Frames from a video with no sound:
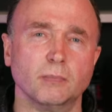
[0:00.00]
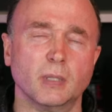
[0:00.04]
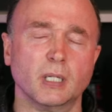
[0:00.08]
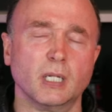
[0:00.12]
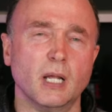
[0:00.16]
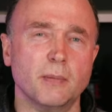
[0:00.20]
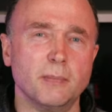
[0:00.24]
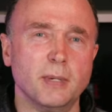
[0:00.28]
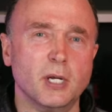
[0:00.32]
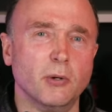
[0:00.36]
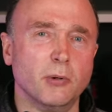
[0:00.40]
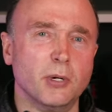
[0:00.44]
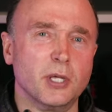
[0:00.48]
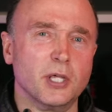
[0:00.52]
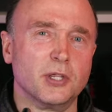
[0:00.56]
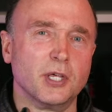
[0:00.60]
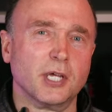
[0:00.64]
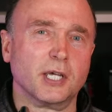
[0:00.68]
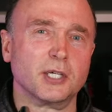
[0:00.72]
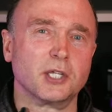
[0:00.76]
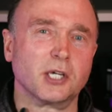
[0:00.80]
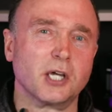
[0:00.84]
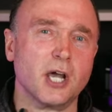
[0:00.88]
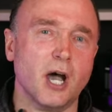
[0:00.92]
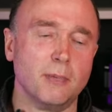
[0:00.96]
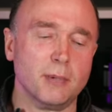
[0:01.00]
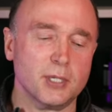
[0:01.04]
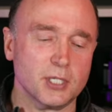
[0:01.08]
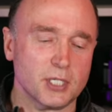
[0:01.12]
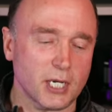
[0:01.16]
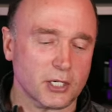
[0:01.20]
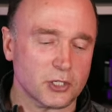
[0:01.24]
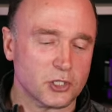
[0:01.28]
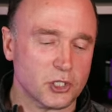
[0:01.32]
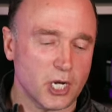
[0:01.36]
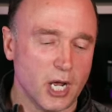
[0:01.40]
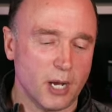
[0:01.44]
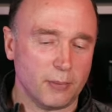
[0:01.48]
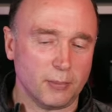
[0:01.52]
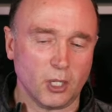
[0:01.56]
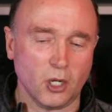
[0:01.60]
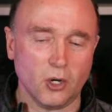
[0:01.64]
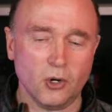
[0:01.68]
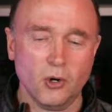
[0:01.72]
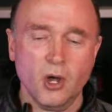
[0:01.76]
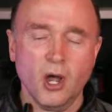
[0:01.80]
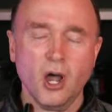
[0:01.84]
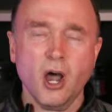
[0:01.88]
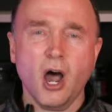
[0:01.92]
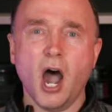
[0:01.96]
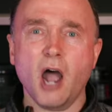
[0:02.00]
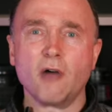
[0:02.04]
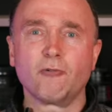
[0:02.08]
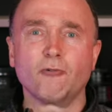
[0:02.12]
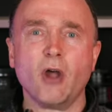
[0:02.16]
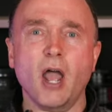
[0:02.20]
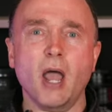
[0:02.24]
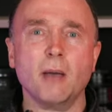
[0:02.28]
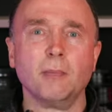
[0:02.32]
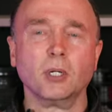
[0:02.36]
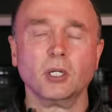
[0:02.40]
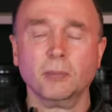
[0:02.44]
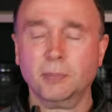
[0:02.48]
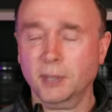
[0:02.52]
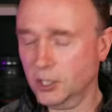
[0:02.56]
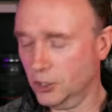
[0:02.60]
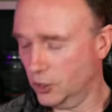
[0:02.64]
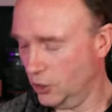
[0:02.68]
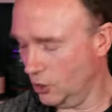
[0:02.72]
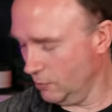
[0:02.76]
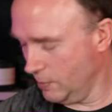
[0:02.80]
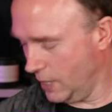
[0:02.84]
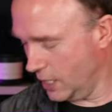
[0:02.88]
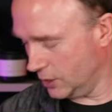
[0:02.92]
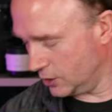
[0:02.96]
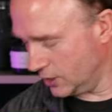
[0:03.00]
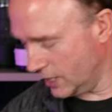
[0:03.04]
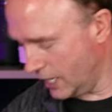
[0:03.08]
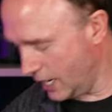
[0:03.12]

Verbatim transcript: But let me know what you think in the comment section down below. I rambled a bit too much